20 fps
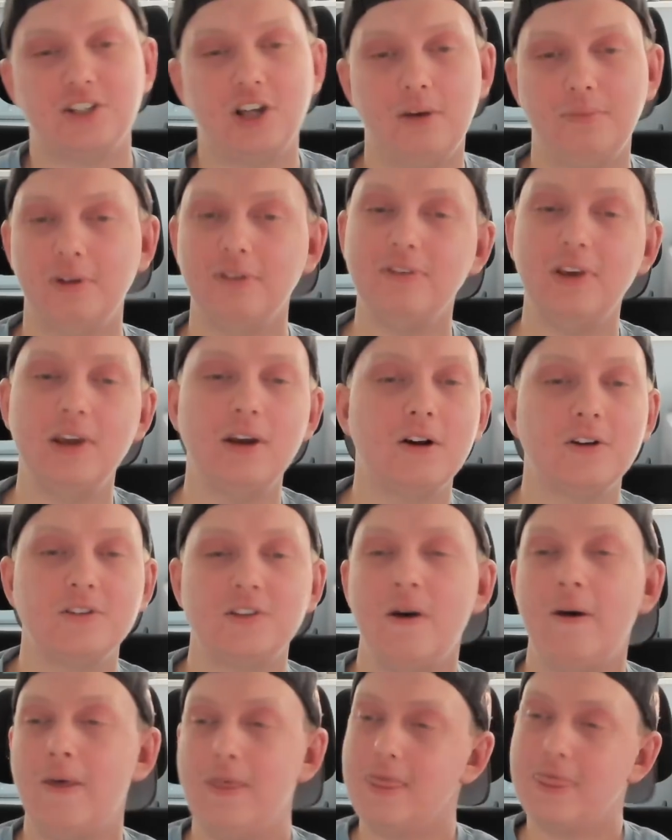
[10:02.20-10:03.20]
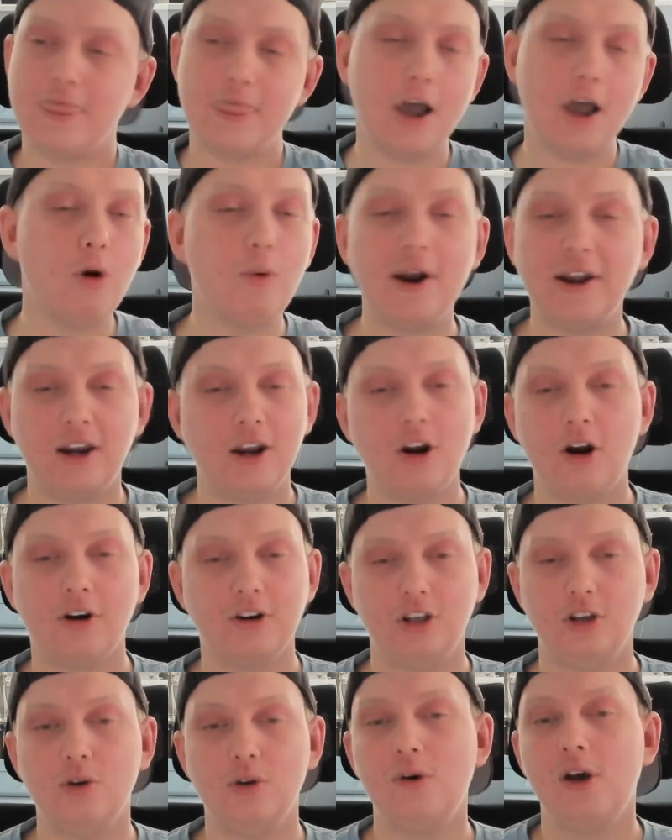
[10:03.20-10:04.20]
couple of years, no one can
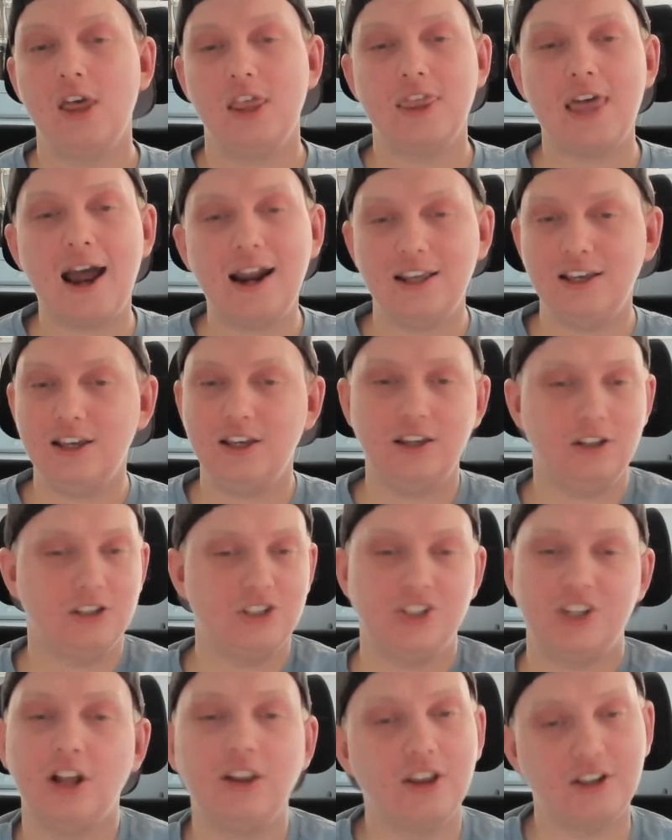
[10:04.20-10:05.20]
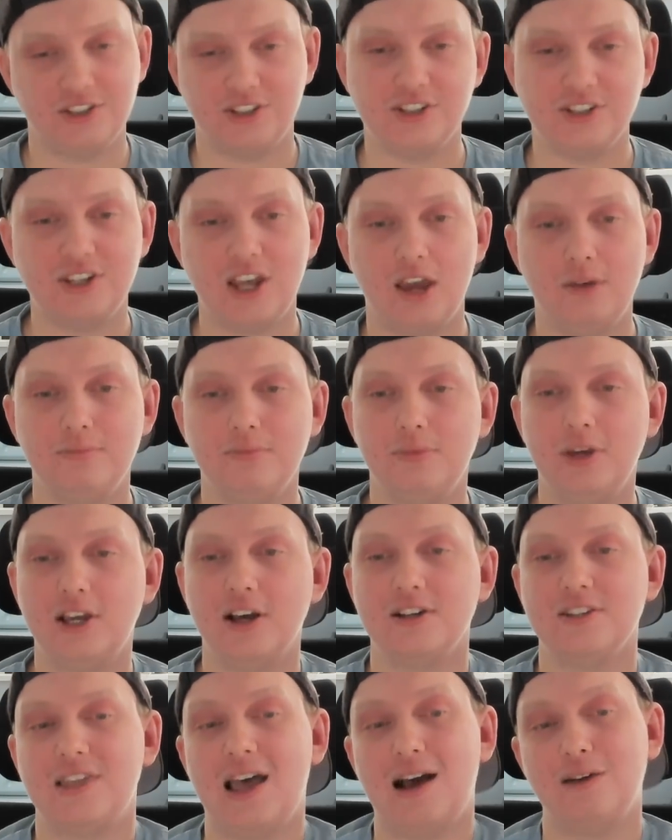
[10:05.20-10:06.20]
argue that he still looks the same,
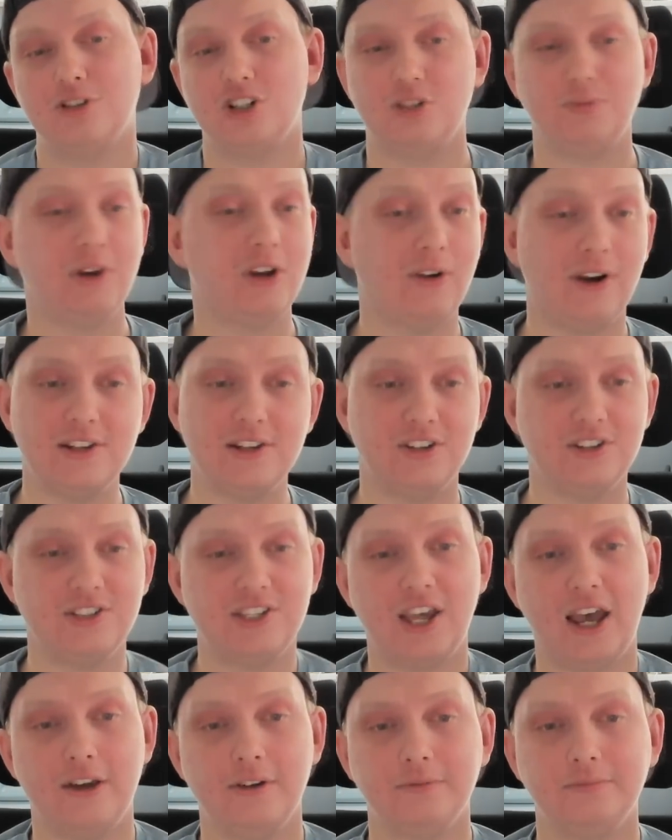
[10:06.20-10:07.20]
because that would just be crazy to say.